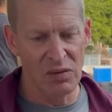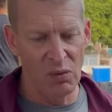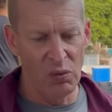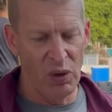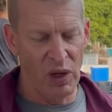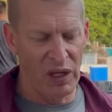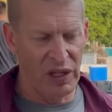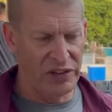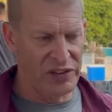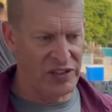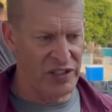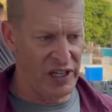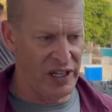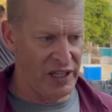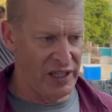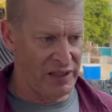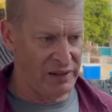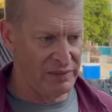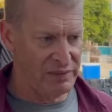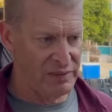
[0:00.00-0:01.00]
Well, it's
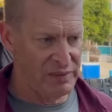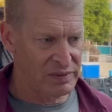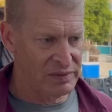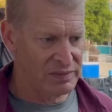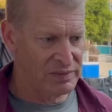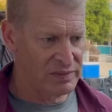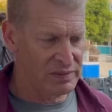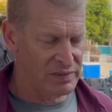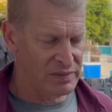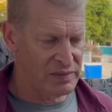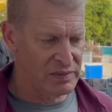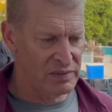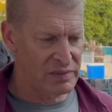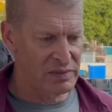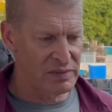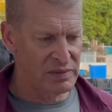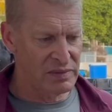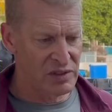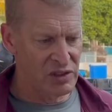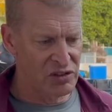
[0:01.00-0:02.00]

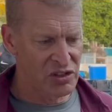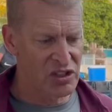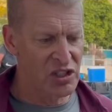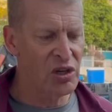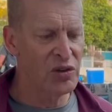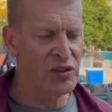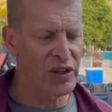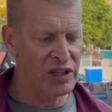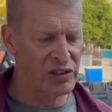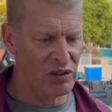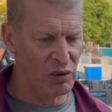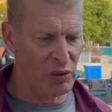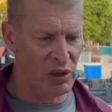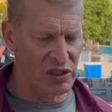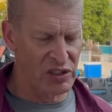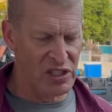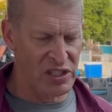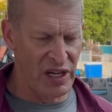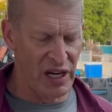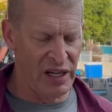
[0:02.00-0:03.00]
there's two things I
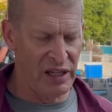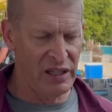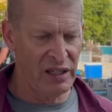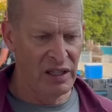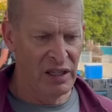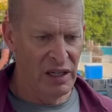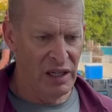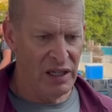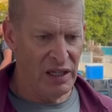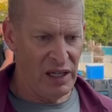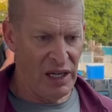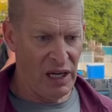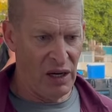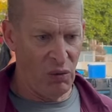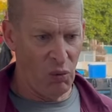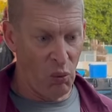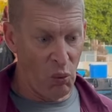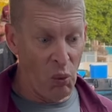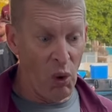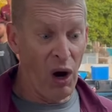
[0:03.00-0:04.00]
want to say.
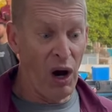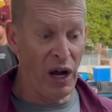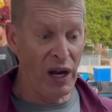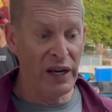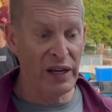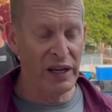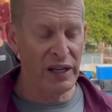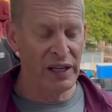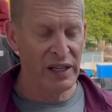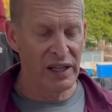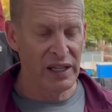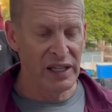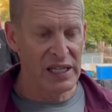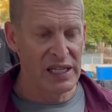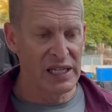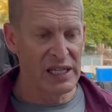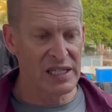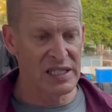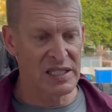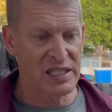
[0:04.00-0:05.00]
One
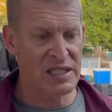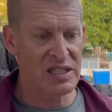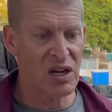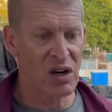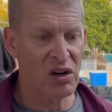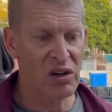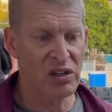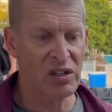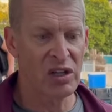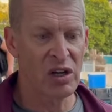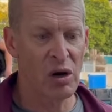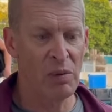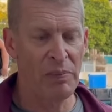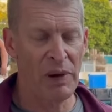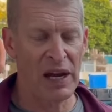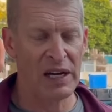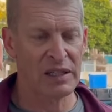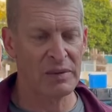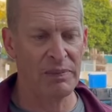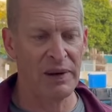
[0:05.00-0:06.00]
is it's hard to go
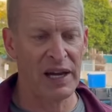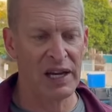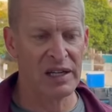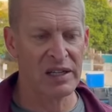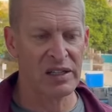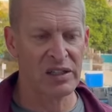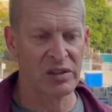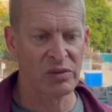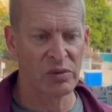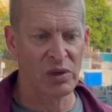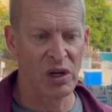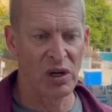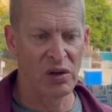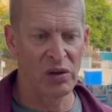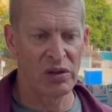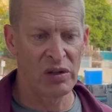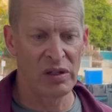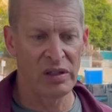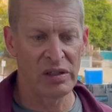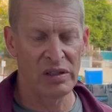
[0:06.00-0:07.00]
back-to-back on the road
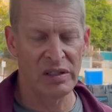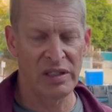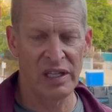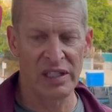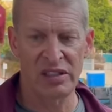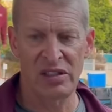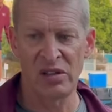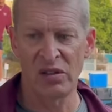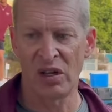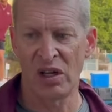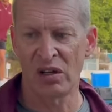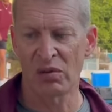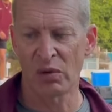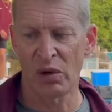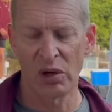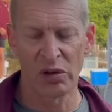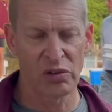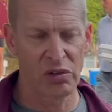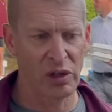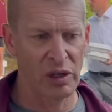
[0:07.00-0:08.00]
and take two long
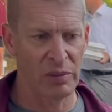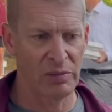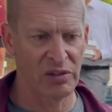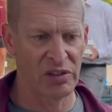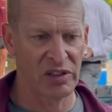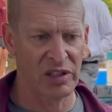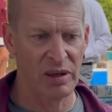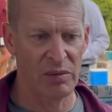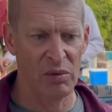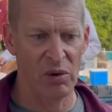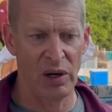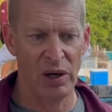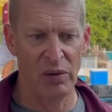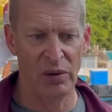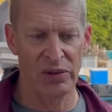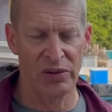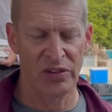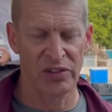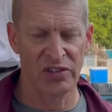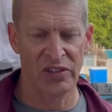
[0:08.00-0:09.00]
road trips and come away
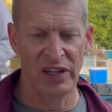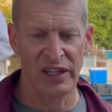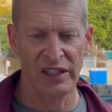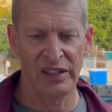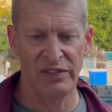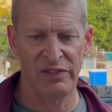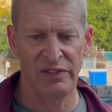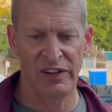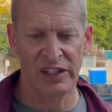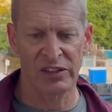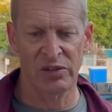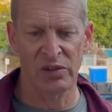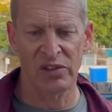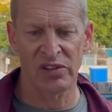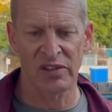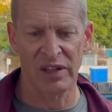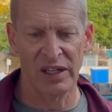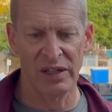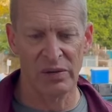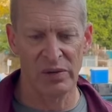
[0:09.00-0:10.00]
with decided
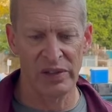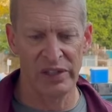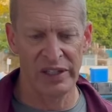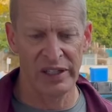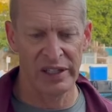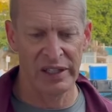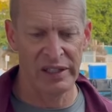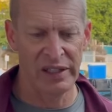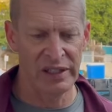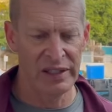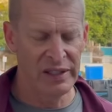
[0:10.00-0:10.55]
victories like we did.